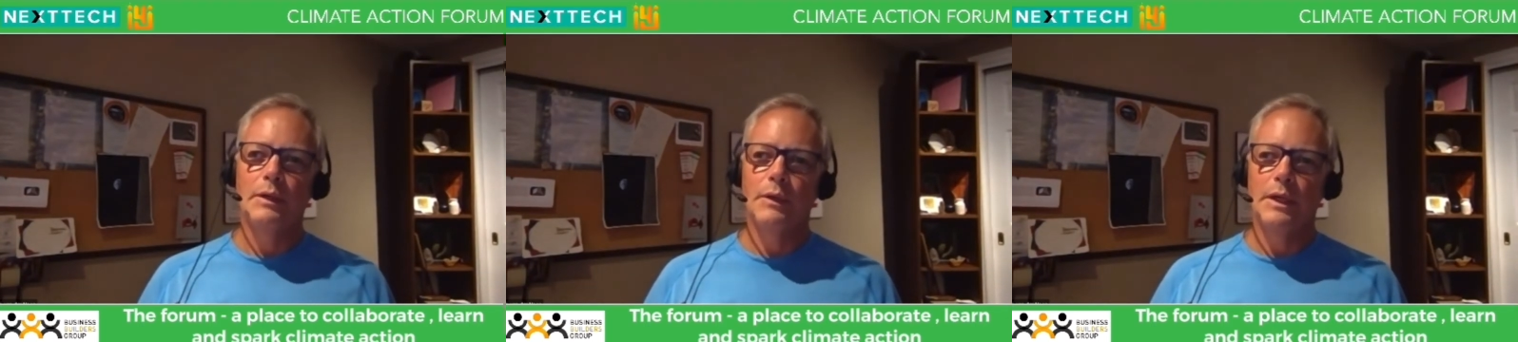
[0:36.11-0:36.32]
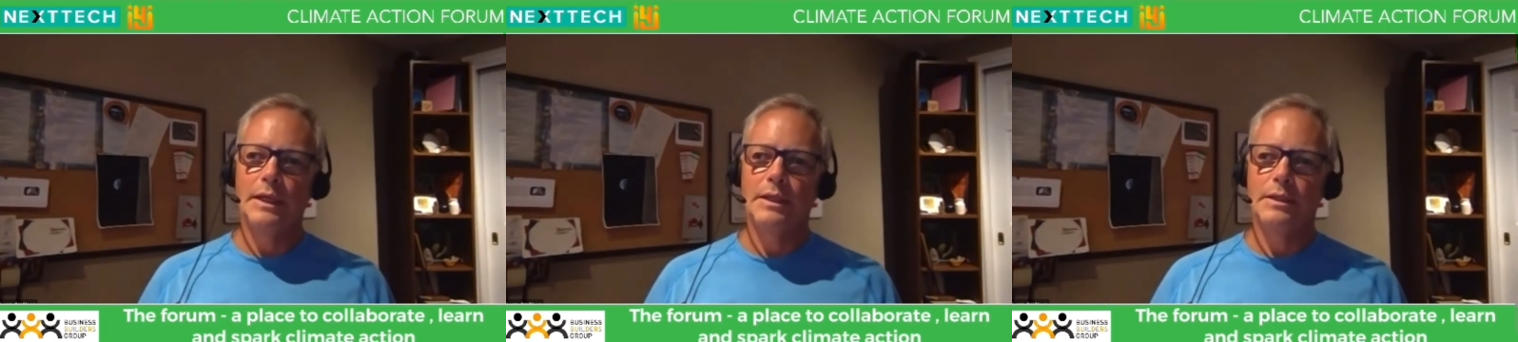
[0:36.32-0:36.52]

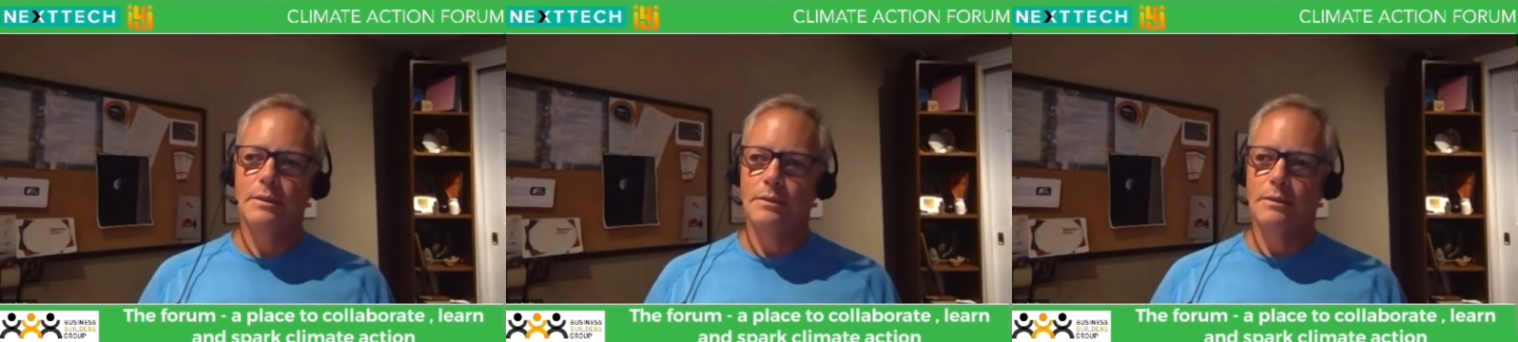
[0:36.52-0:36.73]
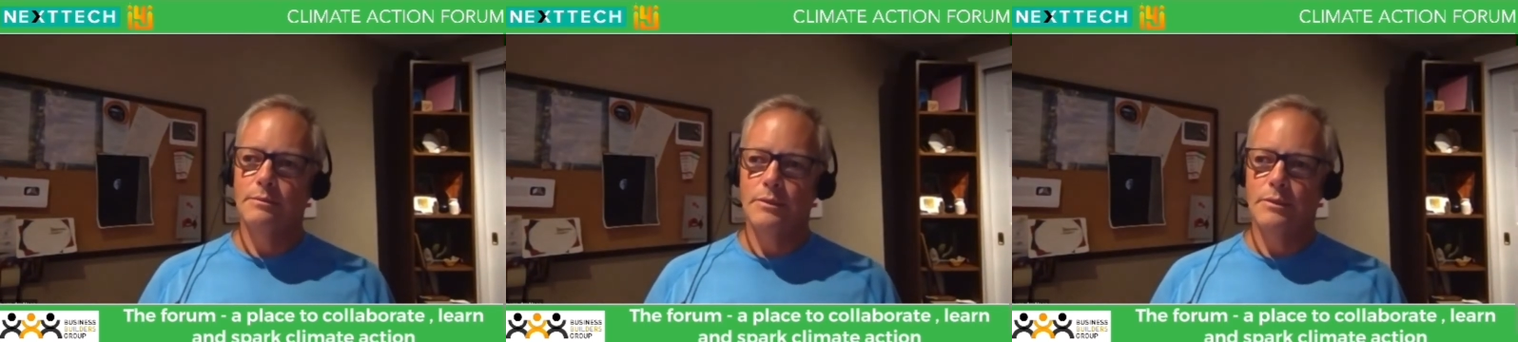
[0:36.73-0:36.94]
we need
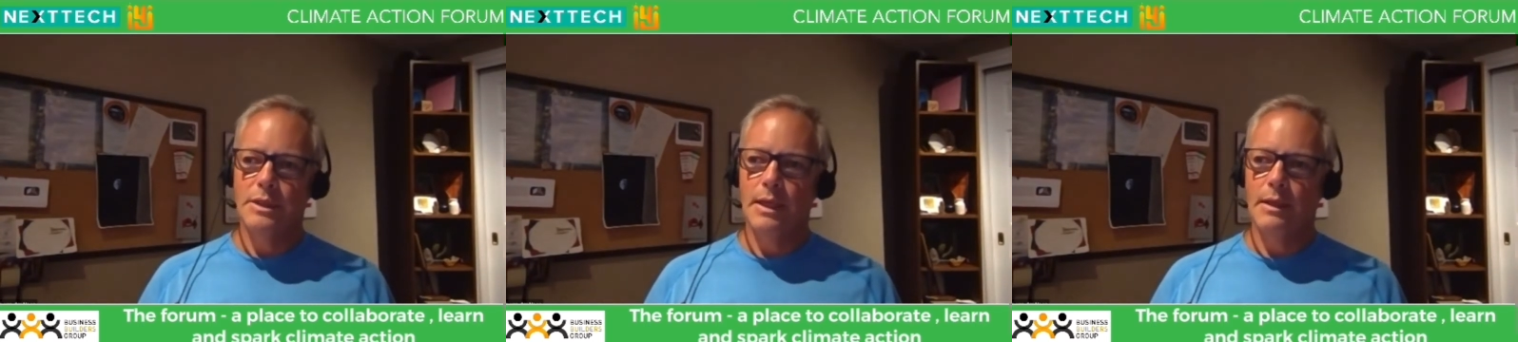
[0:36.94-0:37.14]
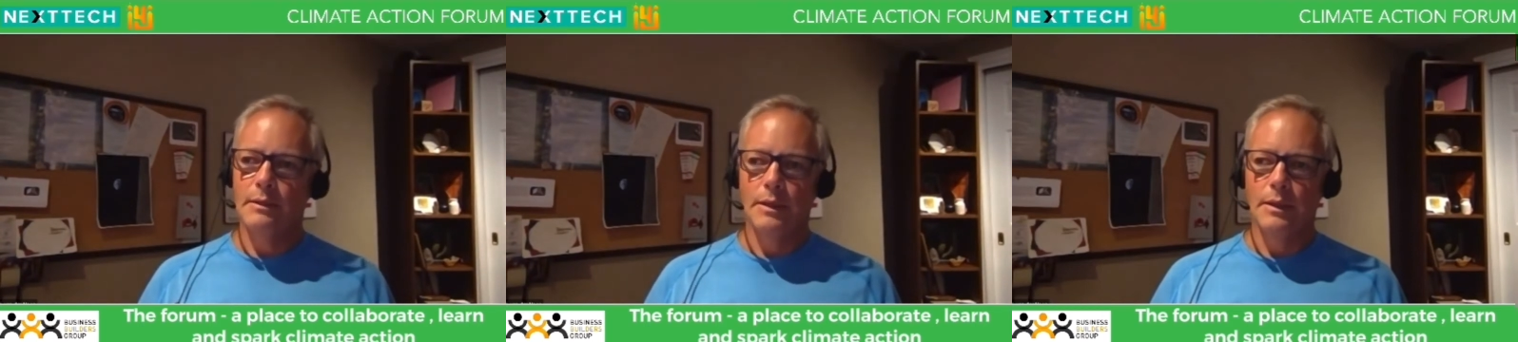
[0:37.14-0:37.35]
to
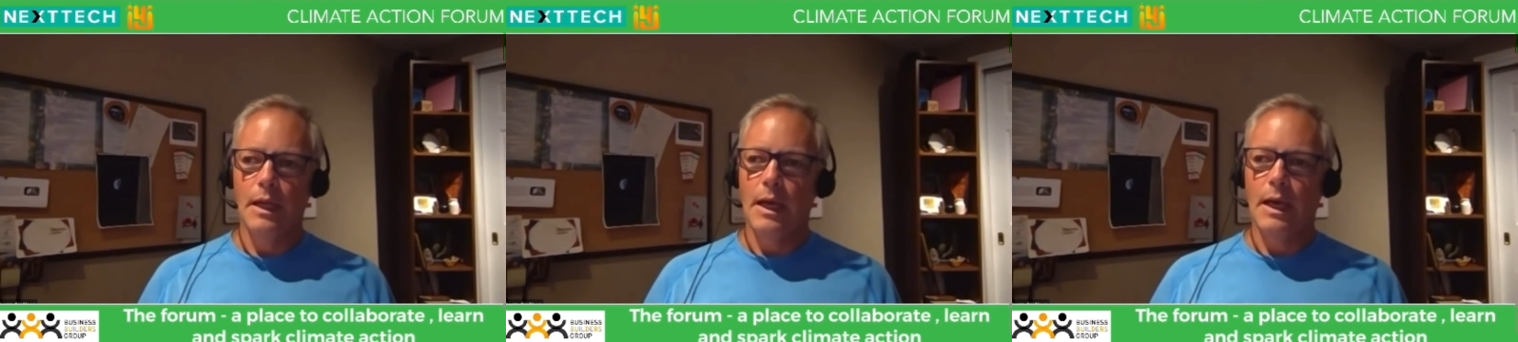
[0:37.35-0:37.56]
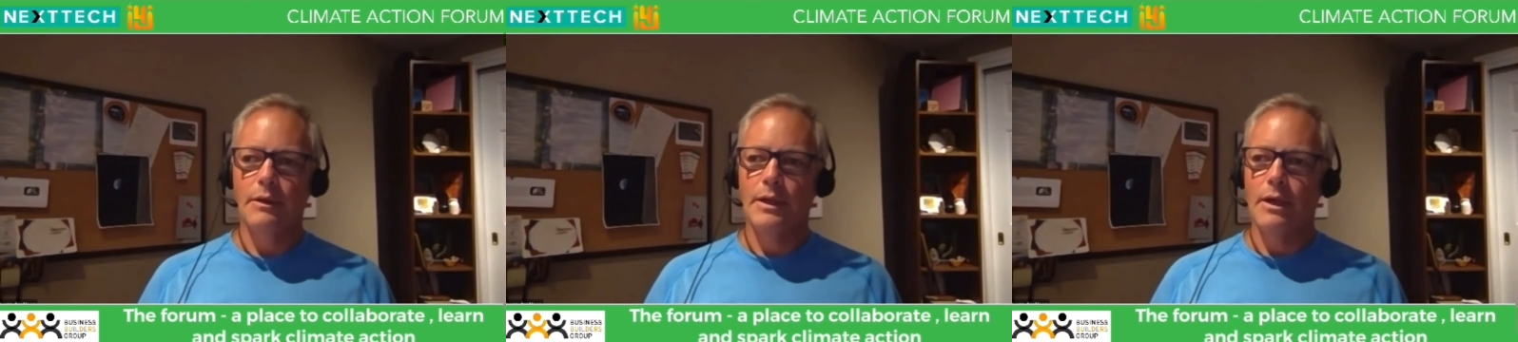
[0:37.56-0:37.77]
say
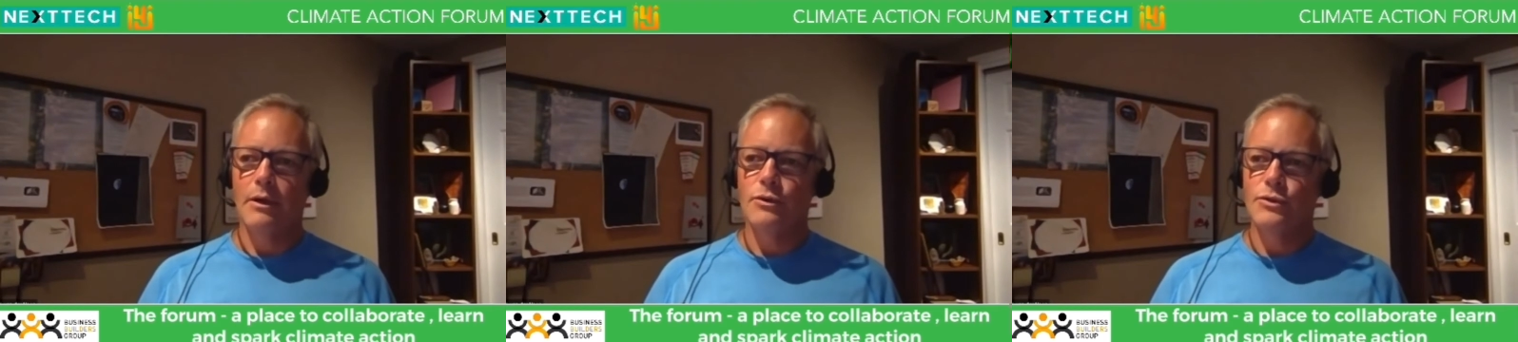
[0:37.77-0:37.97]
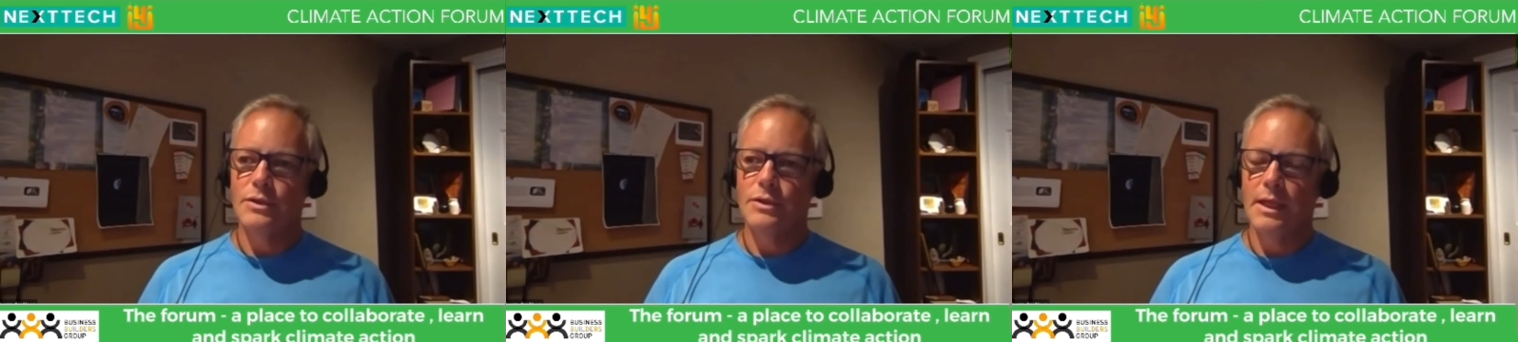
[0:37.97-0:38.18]
I don't care
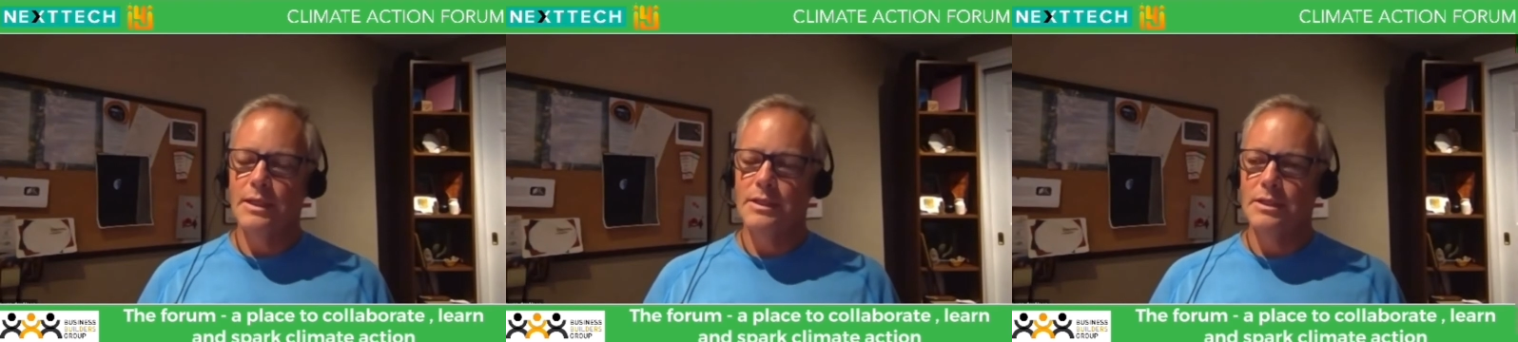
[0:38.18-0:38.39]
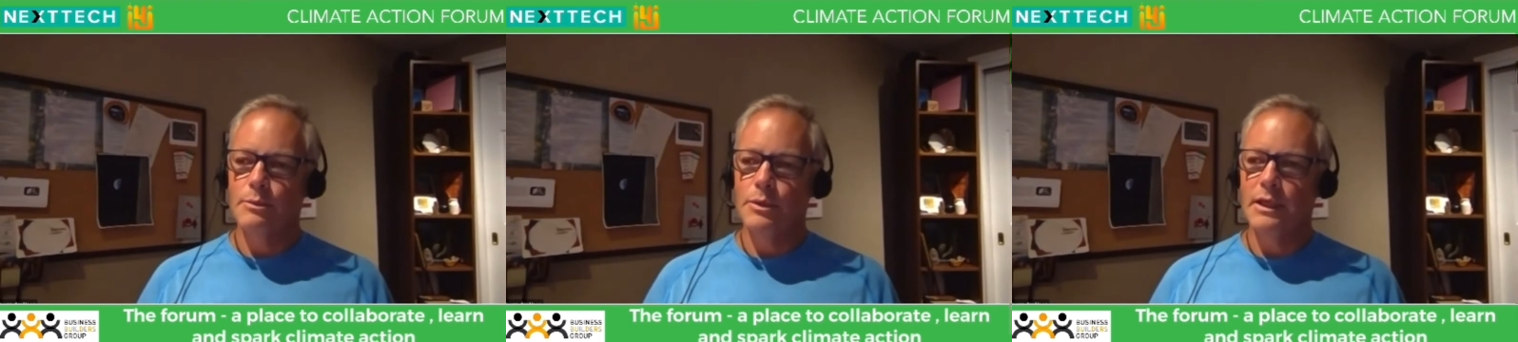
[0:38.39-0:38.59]
whose
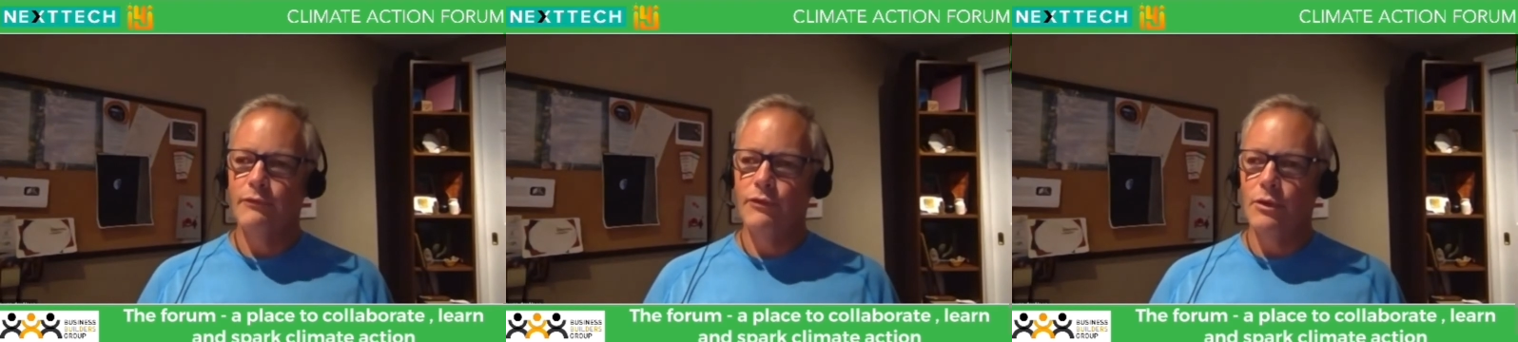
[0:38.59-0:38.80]
science you believe,